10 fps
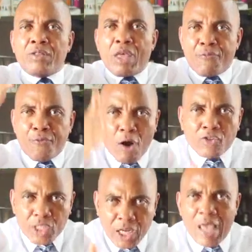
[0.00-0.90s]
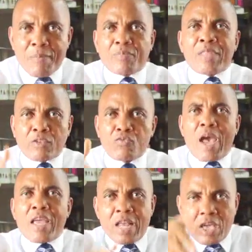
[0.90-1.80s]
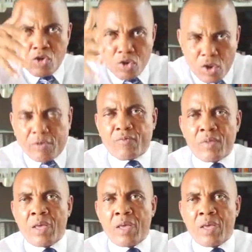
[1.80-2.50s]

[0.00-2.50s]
the false claim that we are in a union.